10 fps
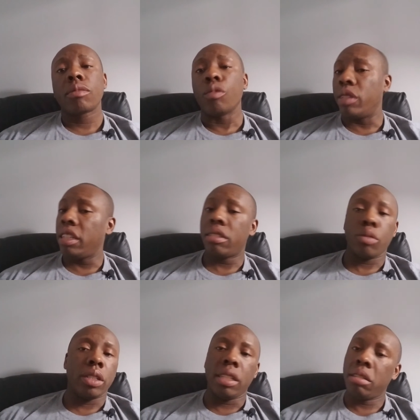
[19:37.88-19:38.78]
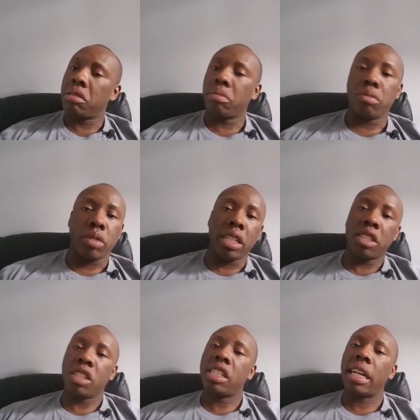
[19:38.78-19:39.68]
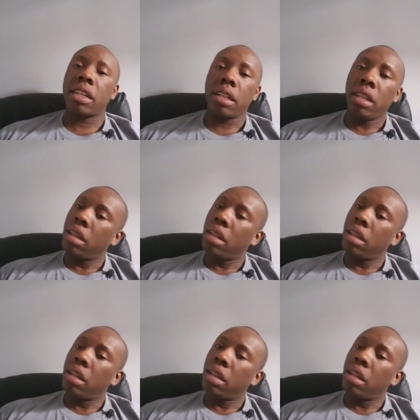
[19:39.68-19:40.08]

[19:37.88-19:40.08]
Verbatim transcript: We need we need to we need to check.